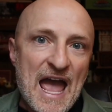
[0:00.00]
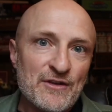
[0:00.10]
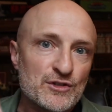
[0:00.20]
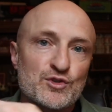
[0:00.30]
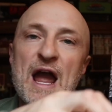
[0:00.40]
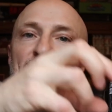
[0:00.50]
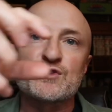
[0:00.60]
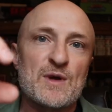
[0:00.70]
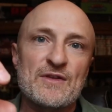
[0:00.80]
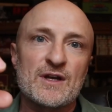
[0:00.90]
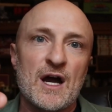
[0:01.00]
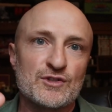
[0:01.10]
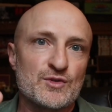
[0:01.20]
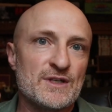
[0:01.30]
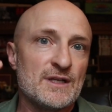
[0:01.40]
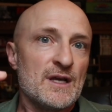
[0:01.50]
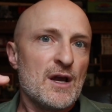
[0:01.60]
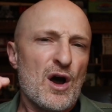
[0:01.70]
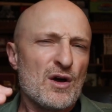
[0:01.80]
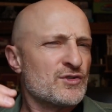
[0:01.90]
and their travels around the country
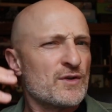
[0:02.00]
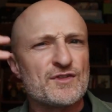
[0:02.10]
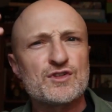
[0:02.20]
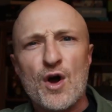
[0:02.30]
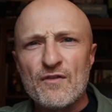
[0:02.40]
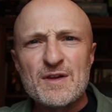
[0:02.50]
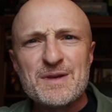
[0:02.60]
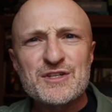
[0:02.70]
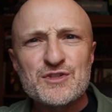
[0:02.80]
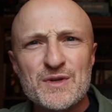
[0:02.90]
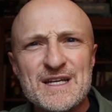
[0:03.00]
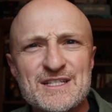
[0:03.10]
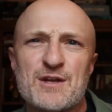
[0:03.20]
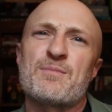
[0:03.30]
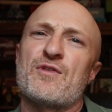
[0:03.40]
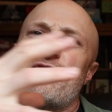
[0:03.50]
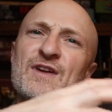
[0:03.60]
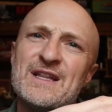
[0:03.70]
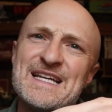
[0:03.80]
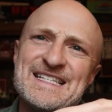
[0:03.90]
sort of solving mysteries. They're both
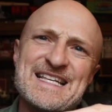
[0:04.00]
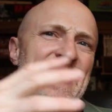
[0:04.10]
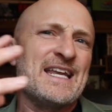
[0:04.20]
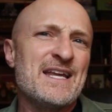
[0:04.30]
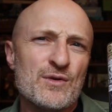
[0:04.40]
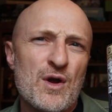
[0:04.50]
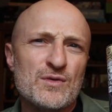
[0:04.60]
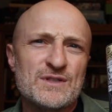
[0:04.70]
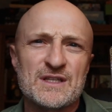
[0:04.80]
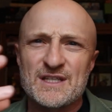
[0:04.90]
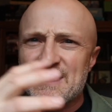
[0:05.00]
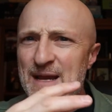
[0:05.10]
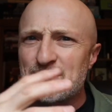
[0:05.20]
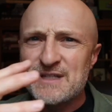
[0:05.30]
villains and heroes at the same